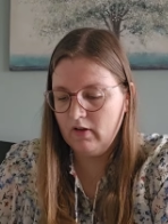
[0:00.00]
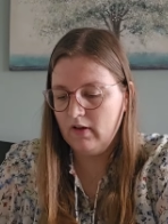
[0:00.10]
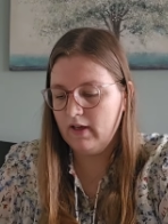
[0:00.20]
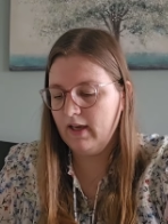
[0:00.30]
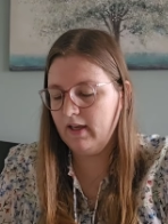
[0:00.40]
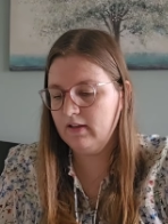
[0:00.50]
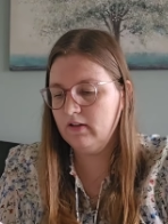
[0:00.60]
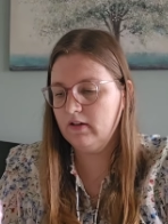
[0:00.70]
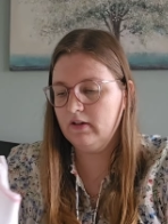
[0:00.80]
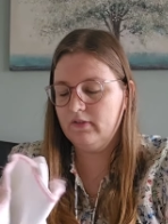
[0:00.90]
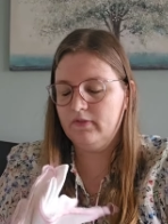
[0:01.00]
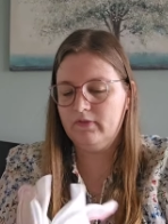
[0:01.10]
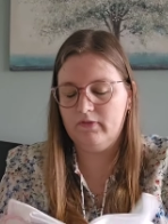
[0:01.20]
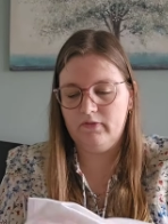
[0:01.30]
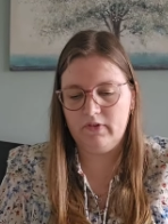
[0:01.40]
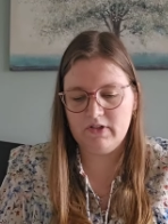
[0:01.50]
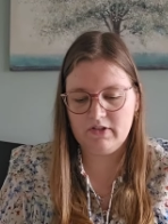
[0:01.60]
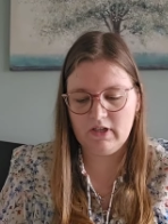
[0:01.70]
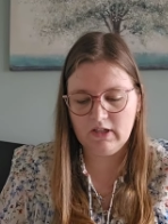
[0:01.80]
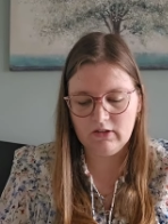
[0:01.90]
I was
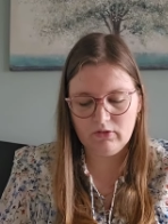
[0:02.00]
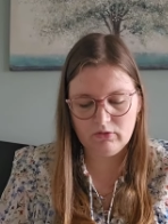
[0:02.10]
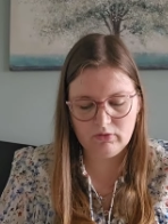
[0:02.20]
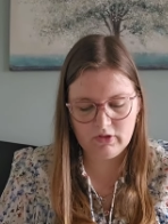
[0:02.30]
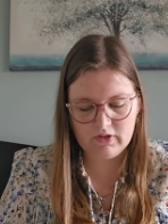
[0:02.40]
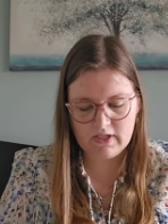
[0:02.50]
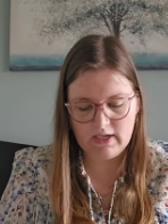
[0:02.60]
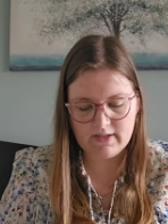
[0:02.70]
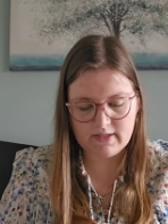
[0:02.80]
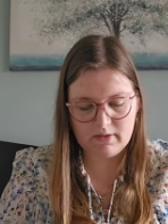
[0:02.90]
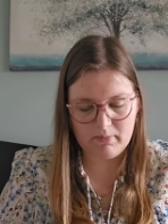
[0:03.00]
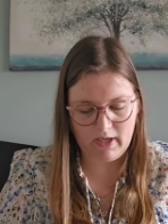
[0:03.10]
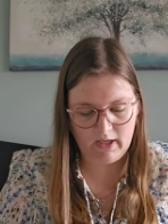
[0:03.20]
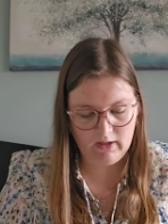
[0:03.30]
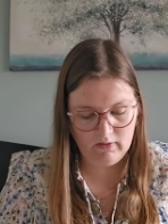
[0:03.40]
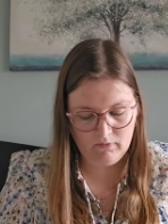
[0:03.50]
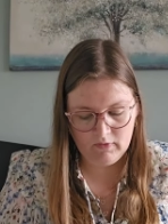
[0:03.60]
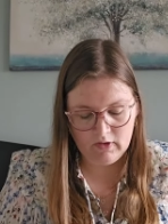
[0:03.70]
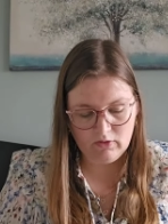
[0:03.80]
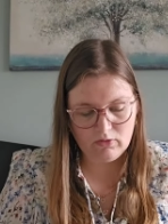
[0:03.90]
thinking to do the challenge in May,
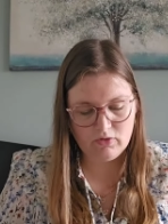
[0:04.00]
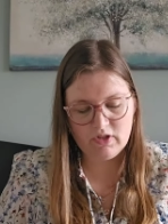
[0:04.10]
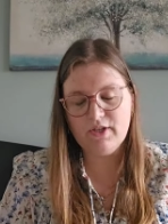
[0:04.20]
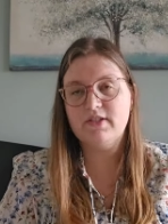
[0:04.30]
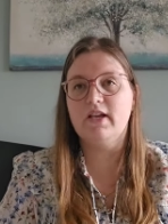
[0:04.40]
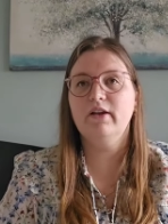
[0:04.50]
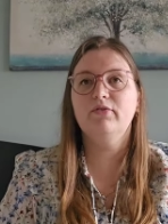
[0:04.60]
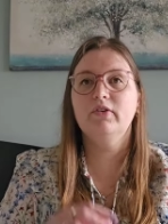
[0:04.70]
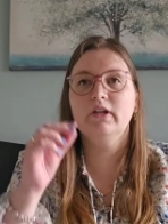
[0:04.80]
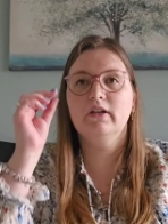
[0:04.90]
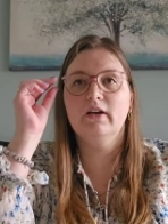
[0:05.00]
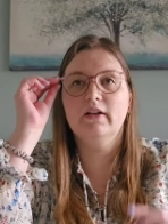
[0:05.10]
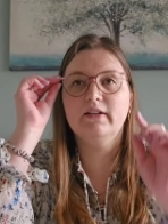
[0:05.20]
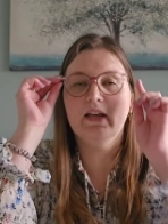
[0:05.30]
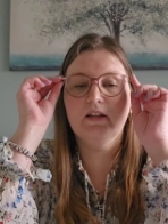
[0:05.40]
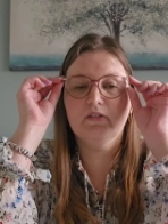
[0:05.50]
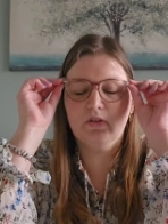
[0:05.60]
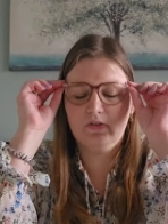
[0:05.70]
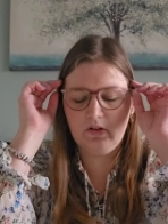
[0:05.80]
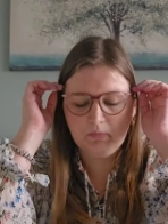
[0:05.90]
to stitch every day
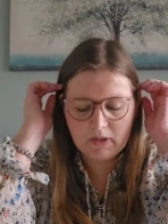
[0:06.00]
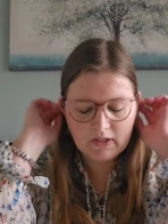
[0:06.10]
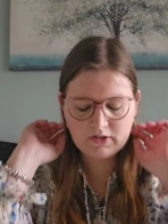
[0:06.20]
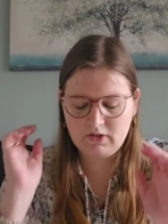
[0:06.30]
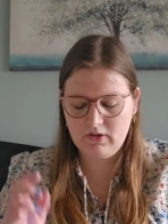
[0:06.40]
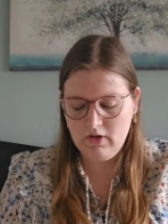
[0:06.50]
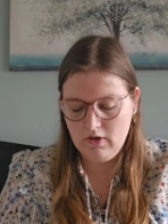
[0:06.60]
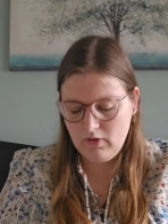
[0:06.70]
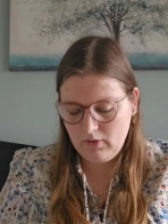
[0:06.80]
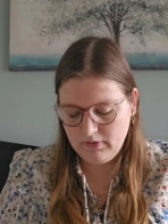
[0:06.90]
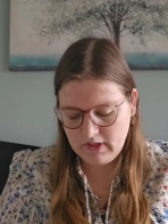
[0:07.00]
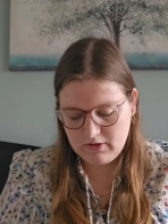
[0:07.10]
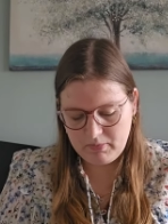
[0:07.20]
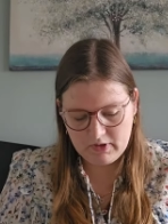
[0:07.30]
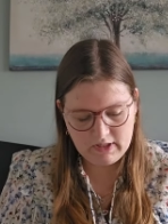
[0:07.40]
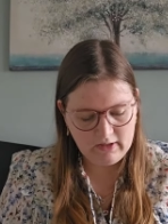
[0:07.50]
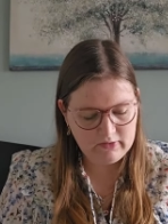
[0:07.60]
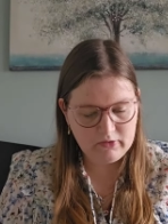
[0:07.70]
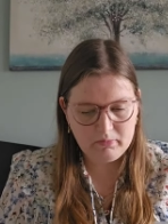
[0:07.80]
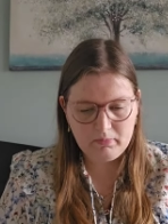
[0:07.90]
13 minutes on this
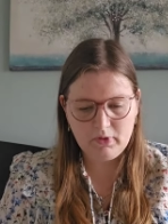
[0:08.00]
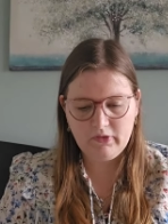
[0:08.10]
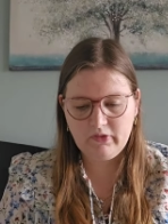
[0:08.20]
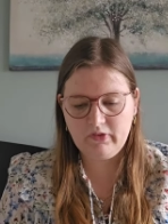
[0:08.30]
project, but